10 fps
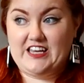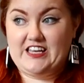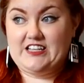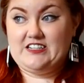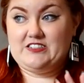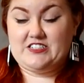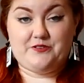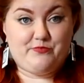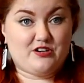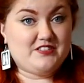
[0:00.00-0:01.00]
in
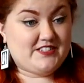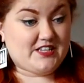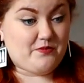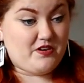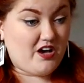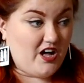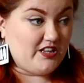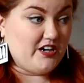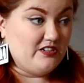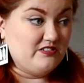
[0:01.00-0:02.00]
Tim Burton's Sleepy
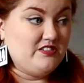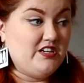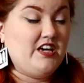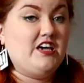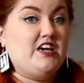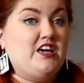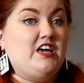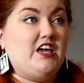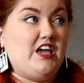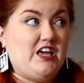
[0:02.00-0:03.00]
Hollow
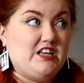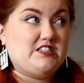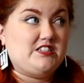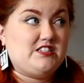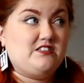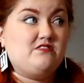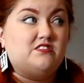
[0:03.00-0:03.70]
is